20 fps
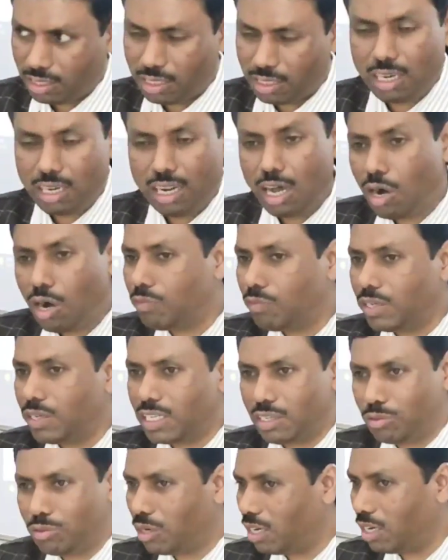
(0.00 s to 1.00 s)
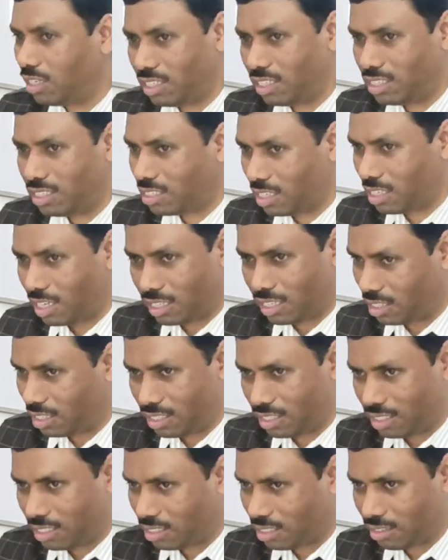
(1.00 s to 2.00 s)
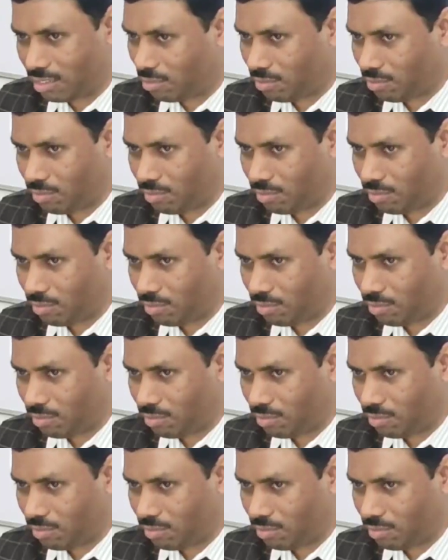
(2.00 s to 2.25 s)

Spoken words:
Then how we do understand this?